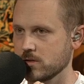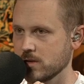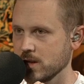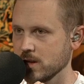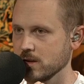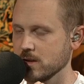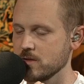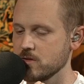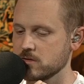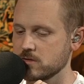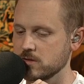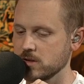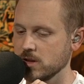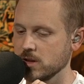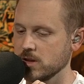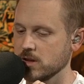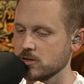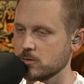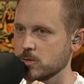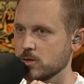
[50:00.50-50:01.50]
Thielen, the
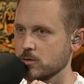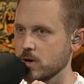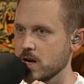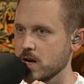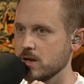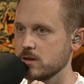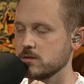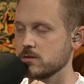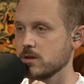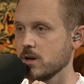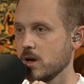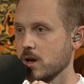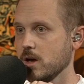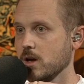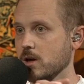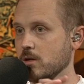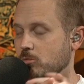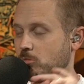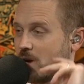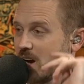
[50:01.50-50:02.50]
ceiling has been raised
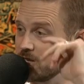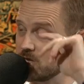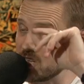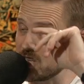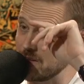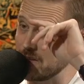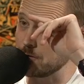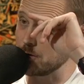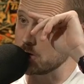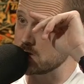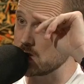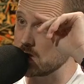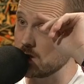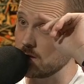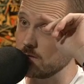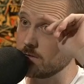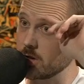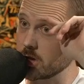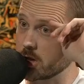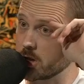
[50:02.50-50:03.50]
by
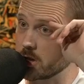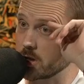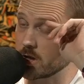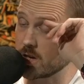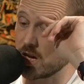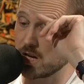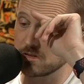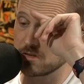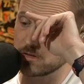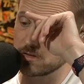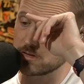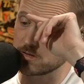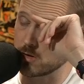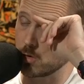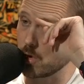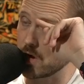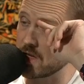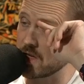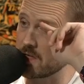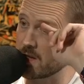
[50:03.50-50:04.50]
Jefferson for Kirk Cousins
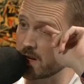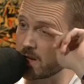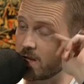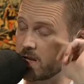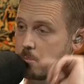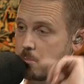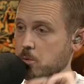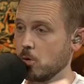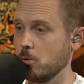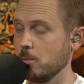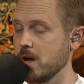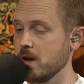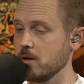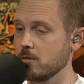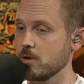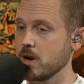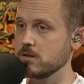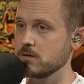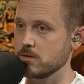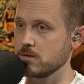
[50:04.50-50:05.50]
the way that Claypool
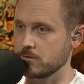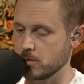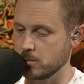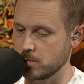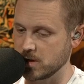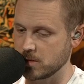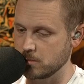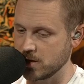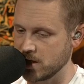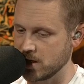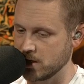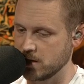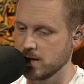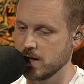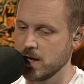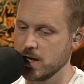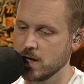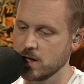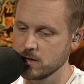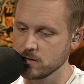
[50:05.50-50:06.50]
may raise it for Big Ben.
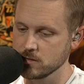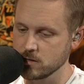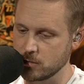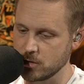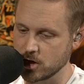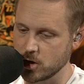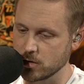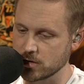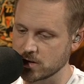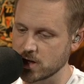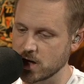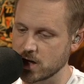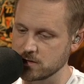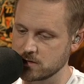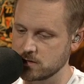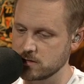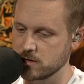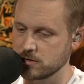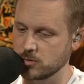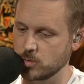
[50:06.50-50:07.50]
So I'm going to go with
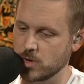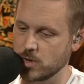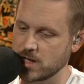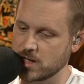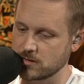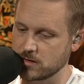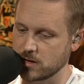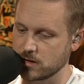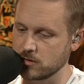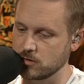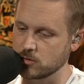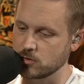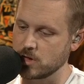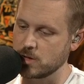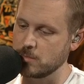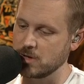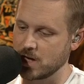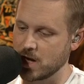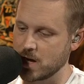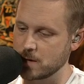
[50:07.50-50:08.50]
Cousins this week as a
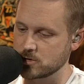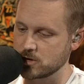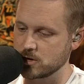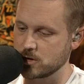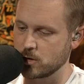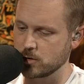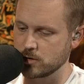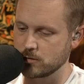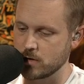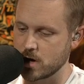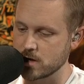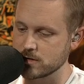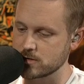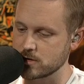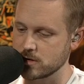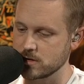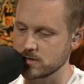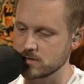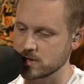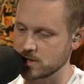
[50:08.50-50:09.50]
streaming option, only
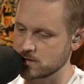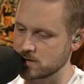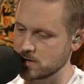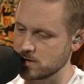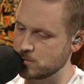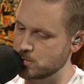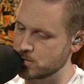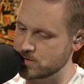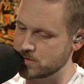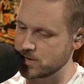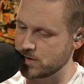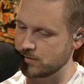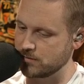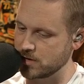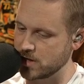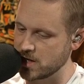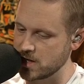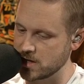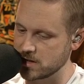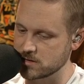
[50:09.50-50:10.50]
rostered in 16% of
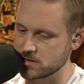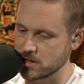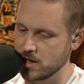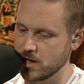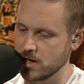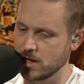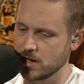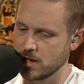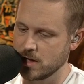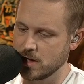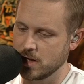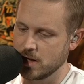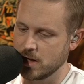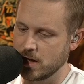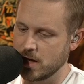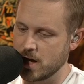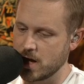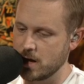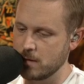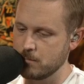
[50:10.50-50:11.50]
leagues.
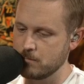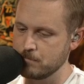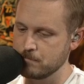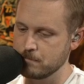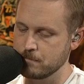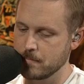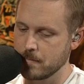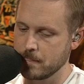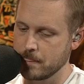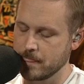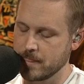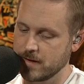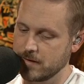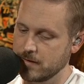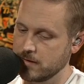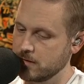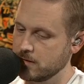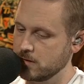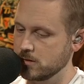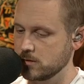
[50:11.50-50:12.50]
Um,
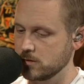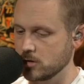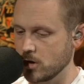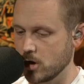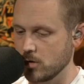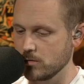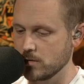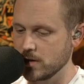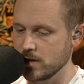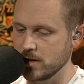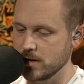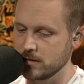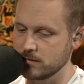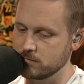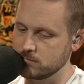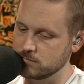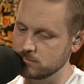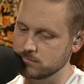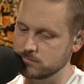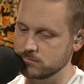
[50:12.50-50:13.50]
so, eh,
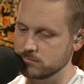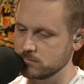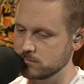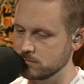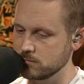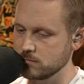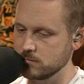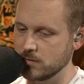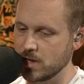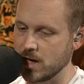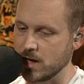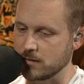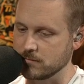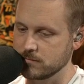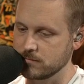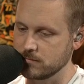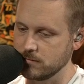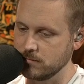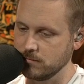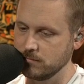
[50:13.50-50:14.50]
yeah,
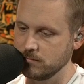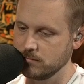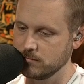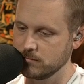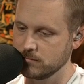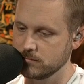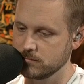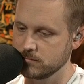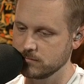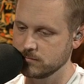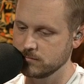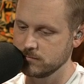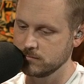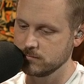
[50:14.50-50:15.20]
I do want to